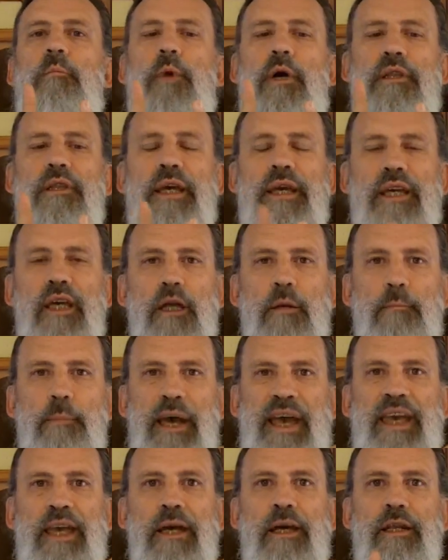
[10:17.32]
but they can
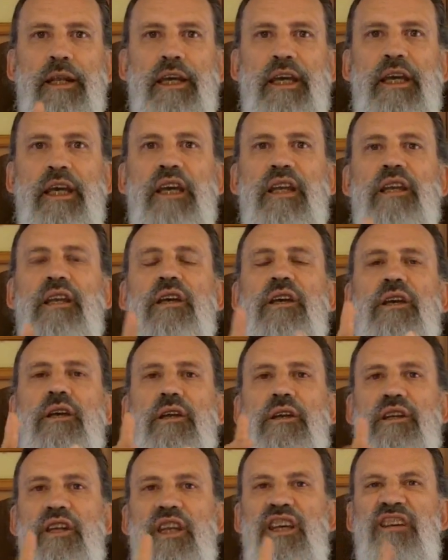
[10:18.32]
pay it in
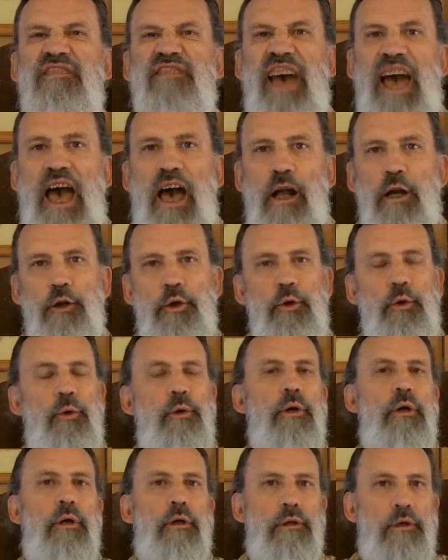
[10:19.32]

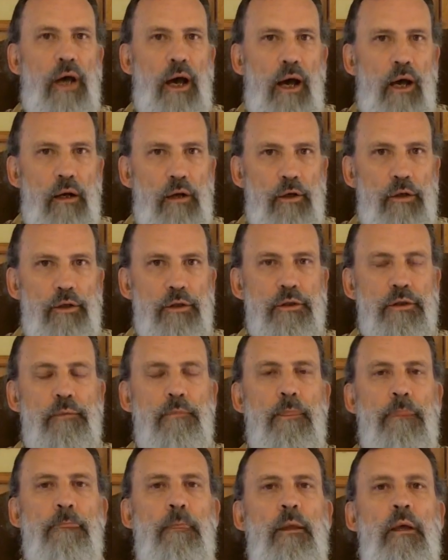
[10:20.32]
devalued dollars.
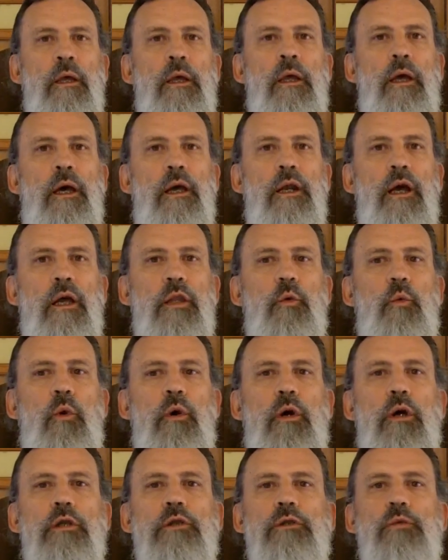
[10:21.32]
In other
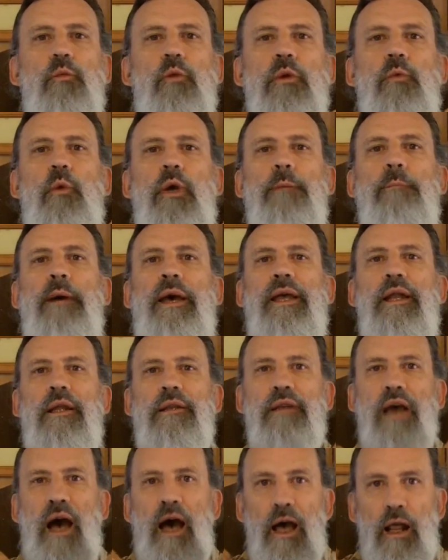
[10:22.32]
words, when we paid
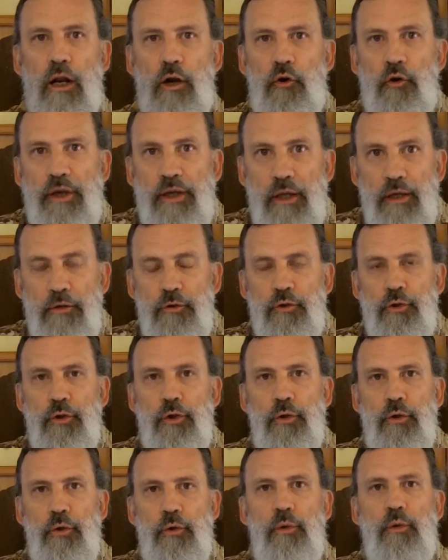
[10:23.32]
a dollar
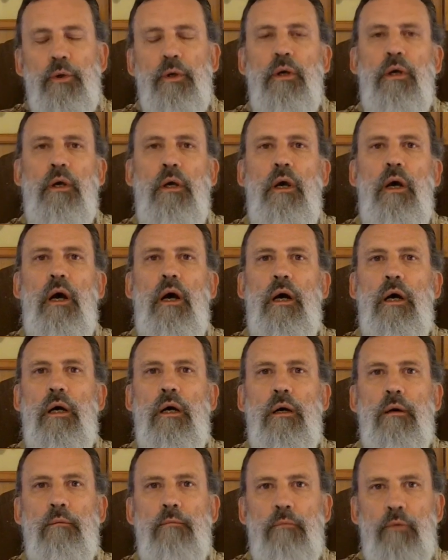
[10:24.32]
into
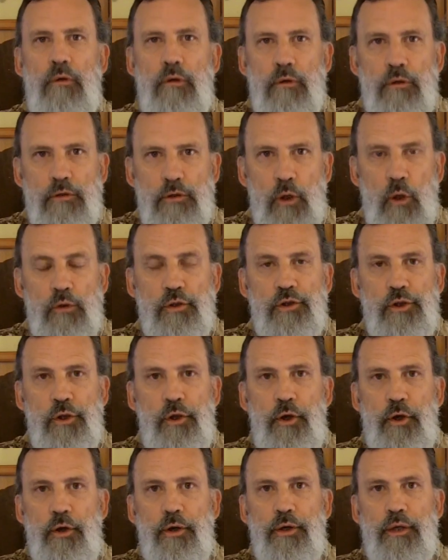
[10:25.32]
um, Social
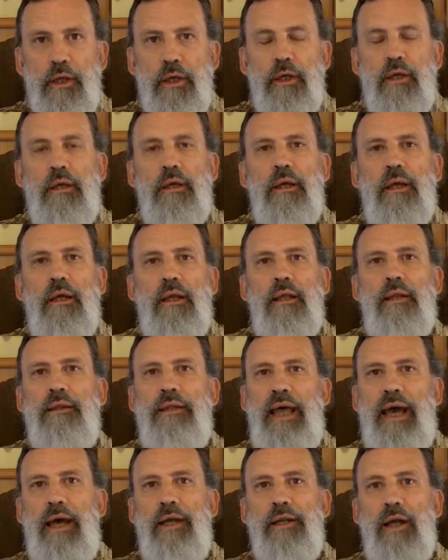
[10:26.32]
Security,
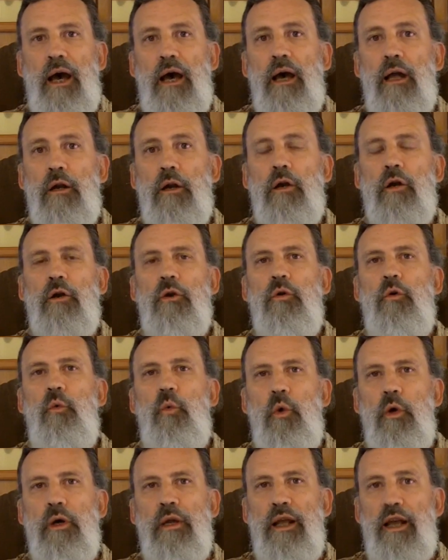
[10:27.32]
that dollar
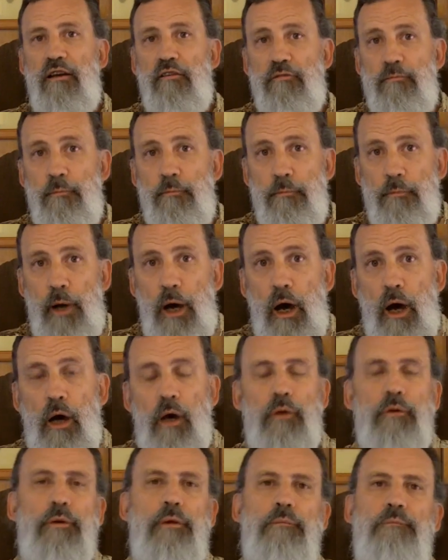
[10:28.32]
would have
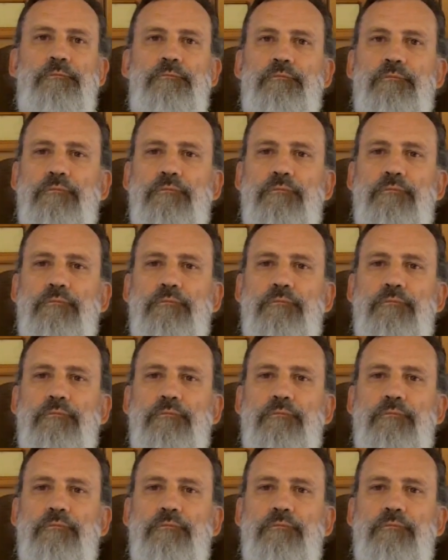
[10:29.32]
bought,